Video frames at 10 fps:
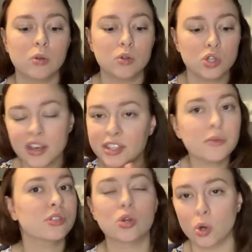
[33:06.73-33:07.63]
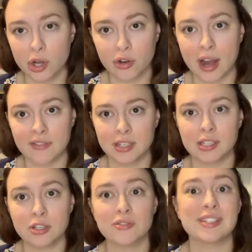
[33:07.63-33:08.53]
Nothing was choreographed
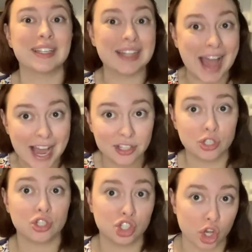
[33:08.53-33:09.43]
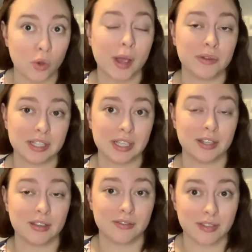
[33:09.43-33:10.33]
until this last show I was
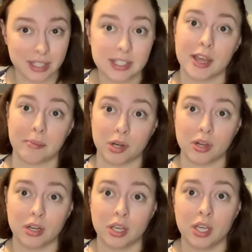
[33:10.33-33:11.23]
in this summer.